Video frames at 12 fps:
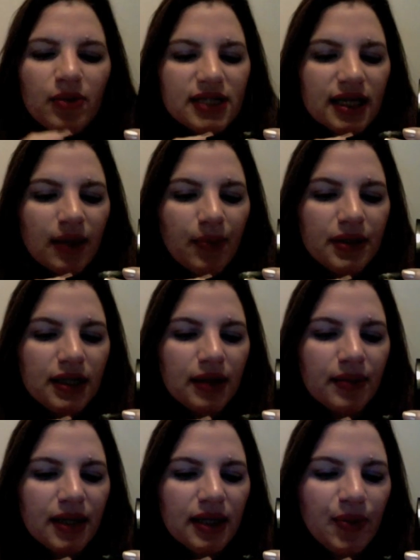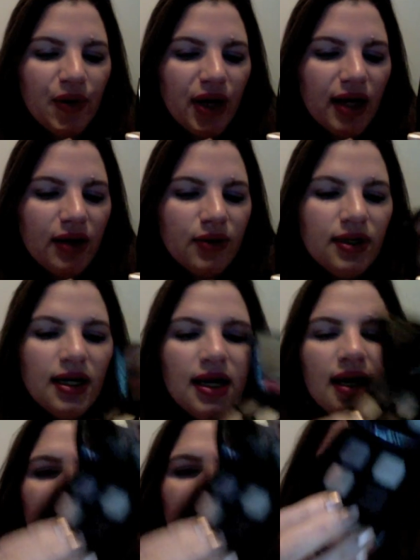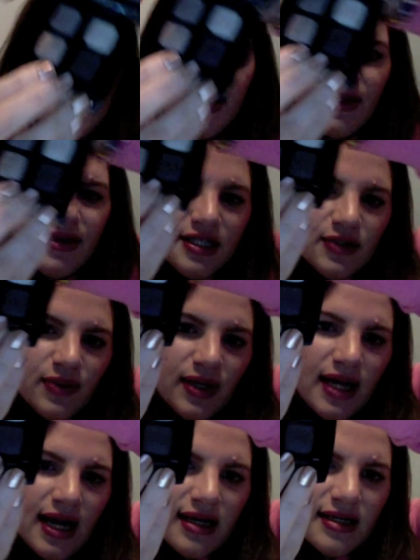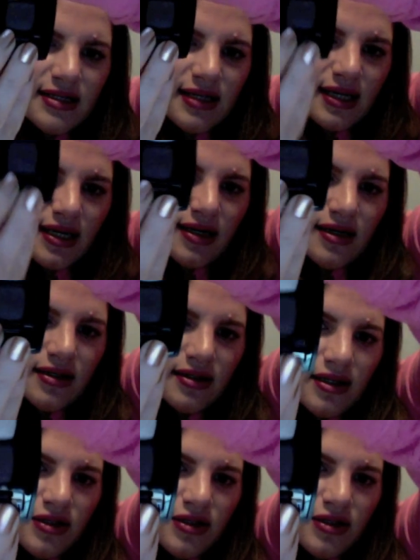like a plummy brown, and then this one has like a